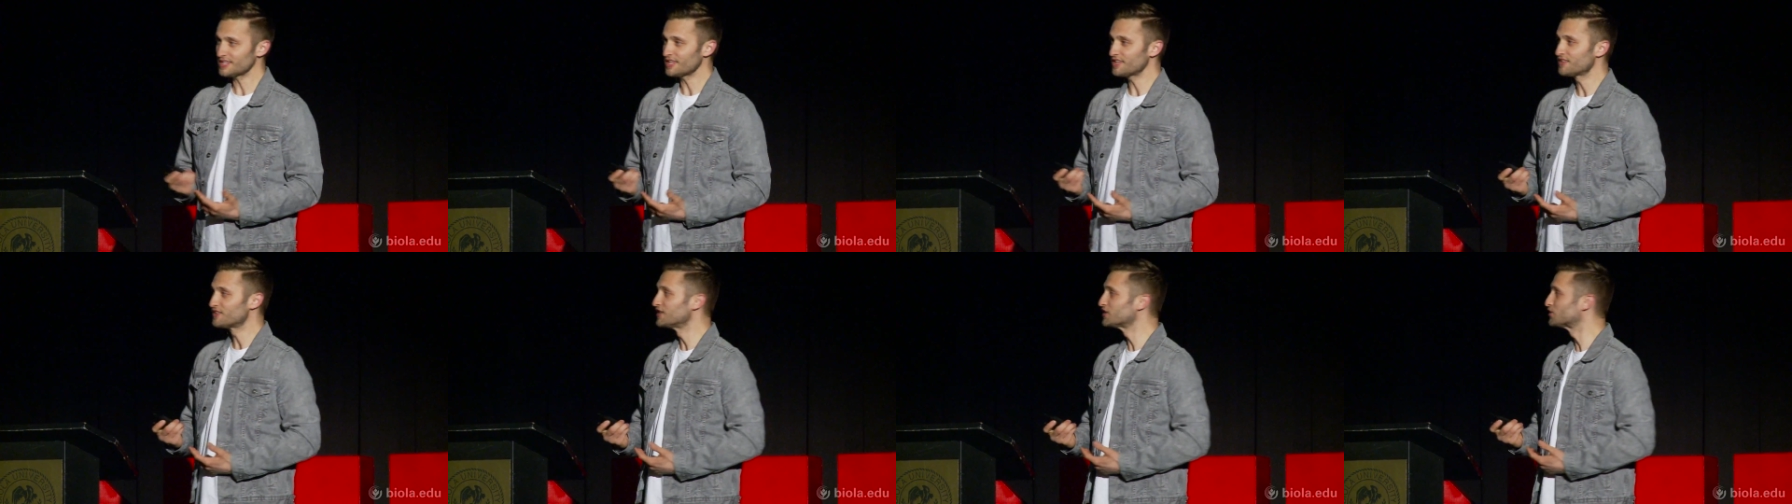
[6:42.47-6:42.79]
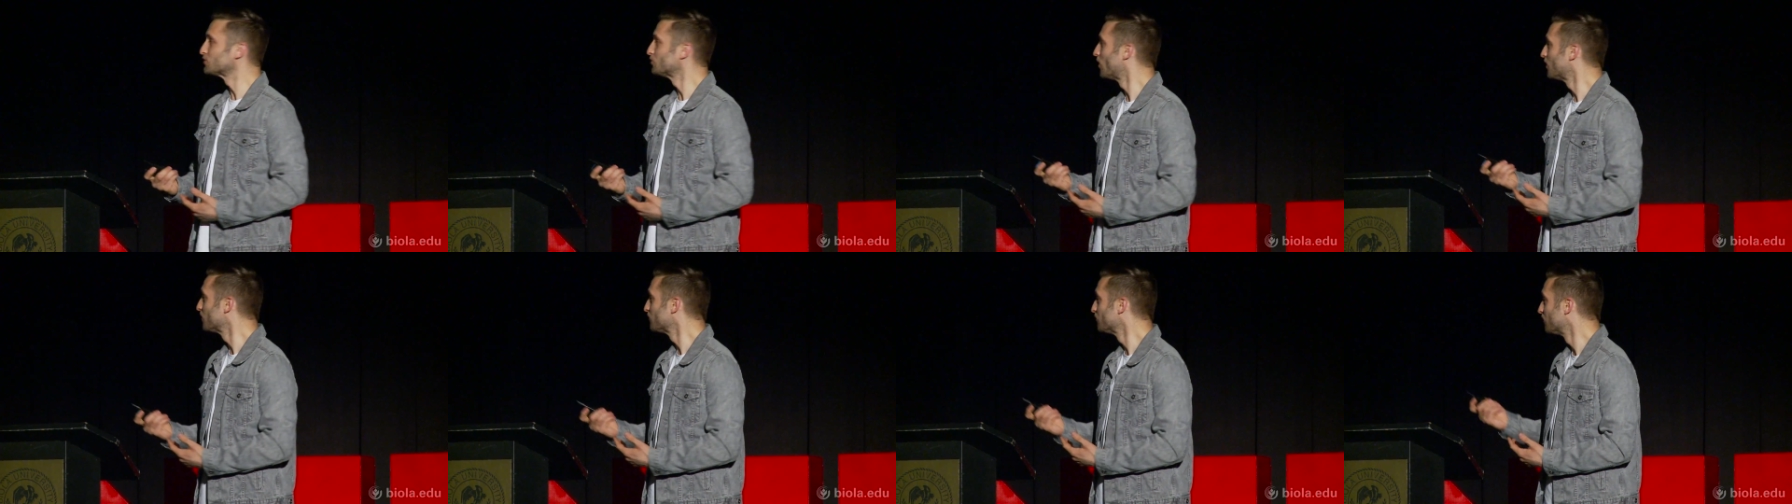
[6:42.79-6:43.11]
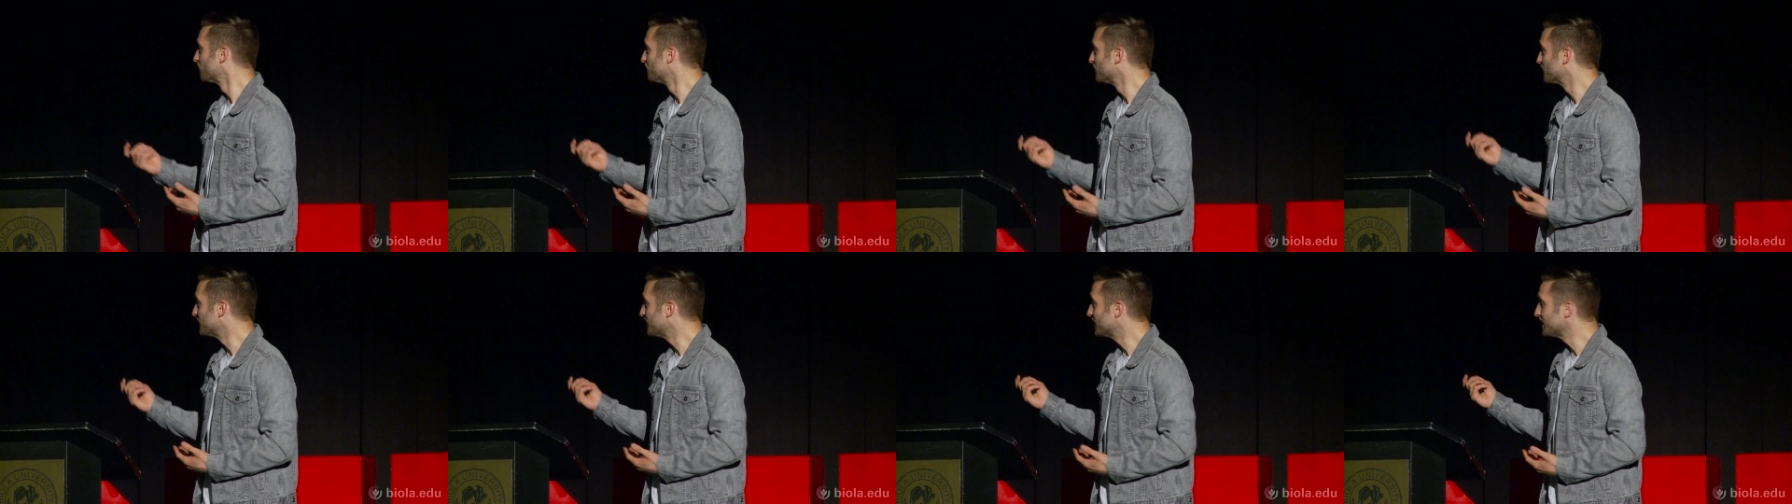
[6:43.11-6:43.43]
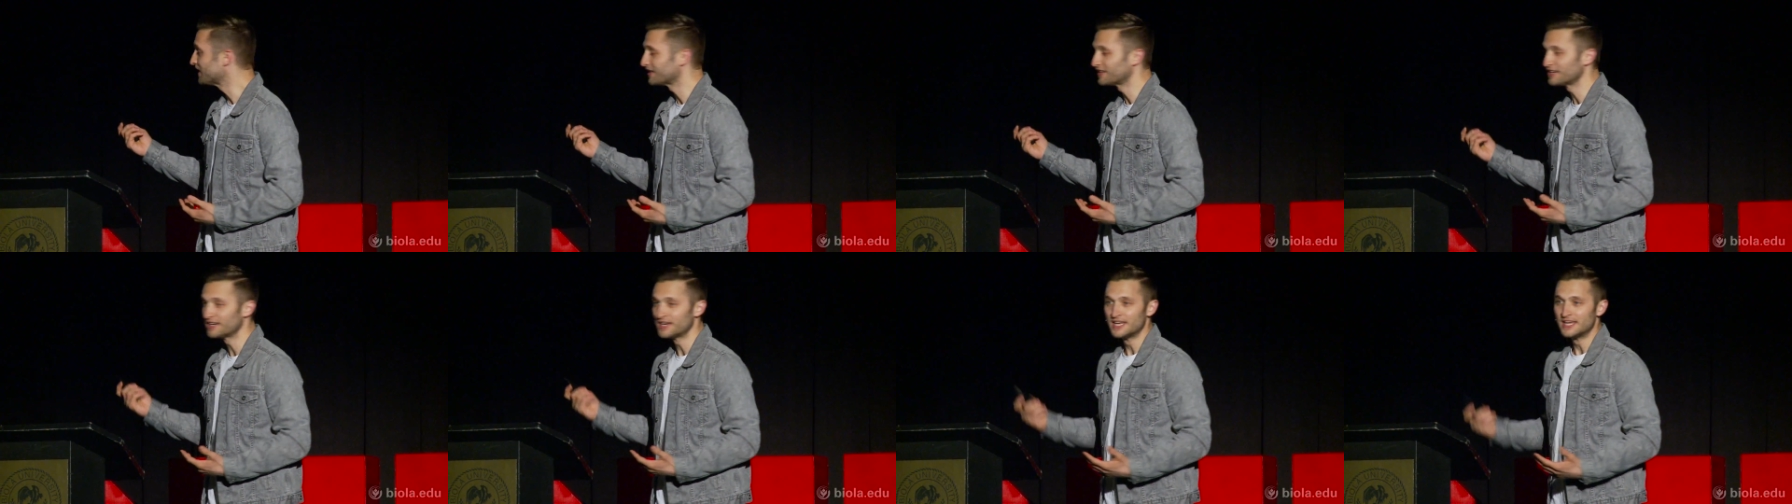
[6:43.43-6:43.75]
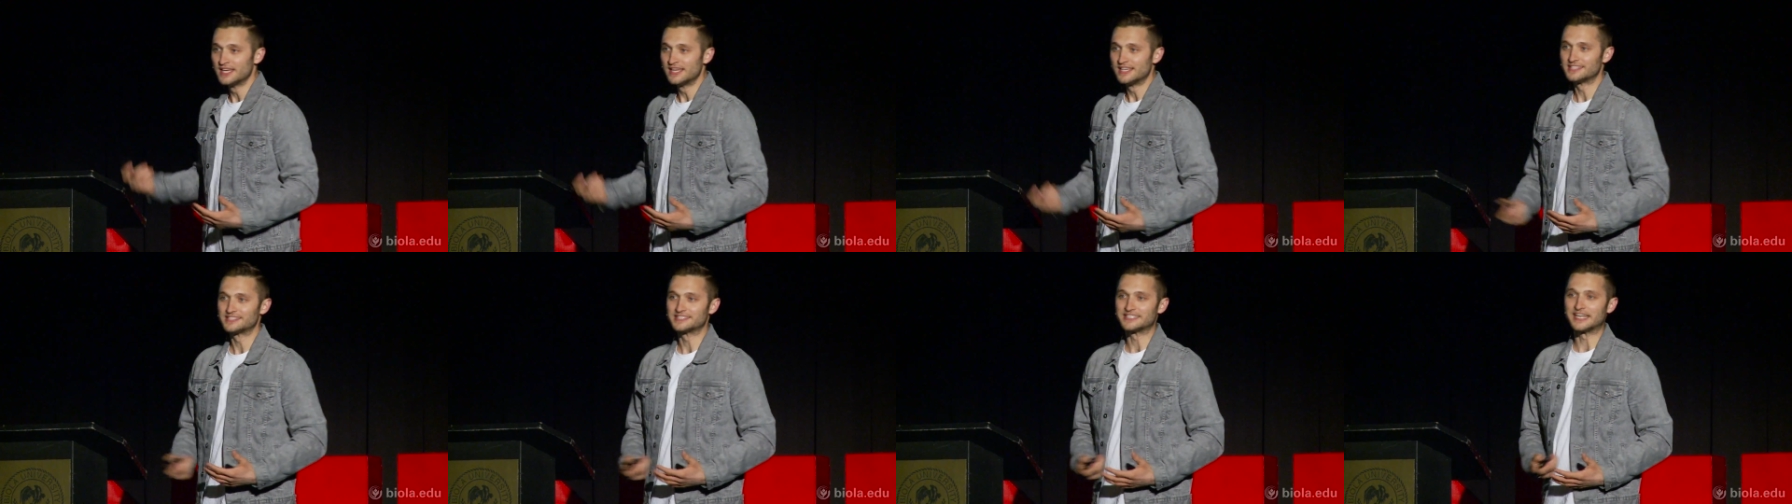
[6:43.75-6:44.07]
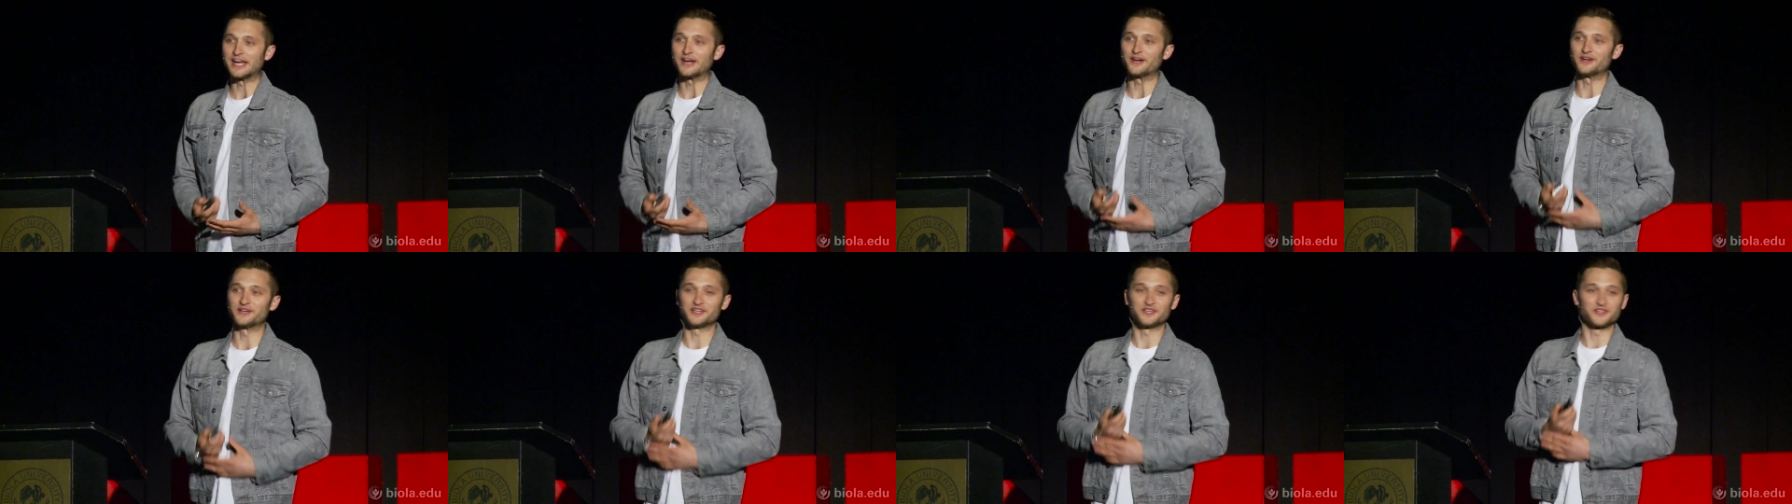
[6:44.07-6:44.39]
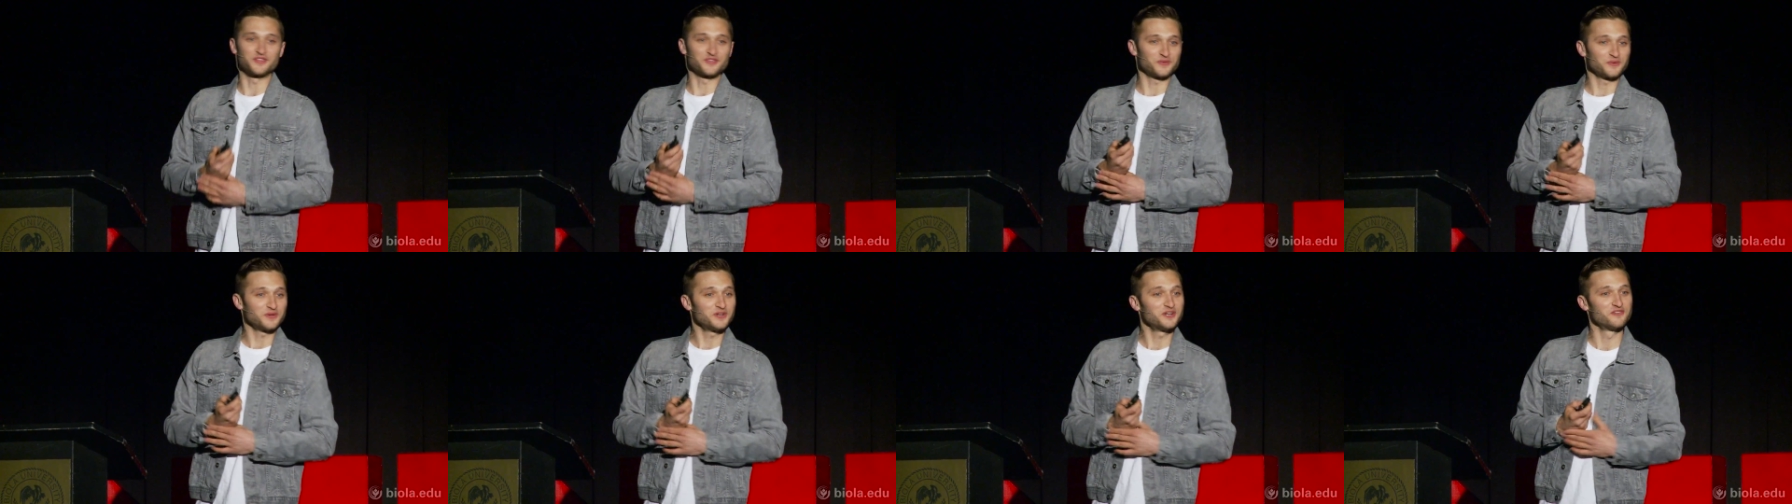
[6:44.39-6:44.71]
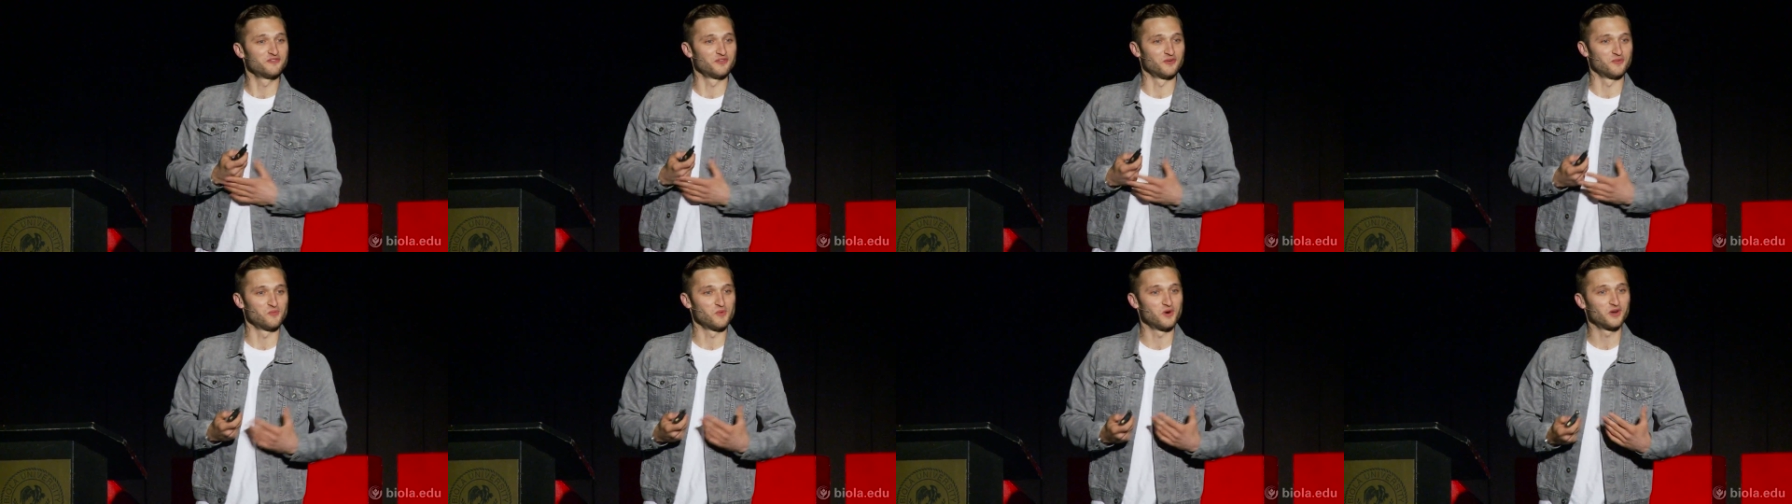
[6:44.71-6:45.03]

This one woman here is carrying three of them,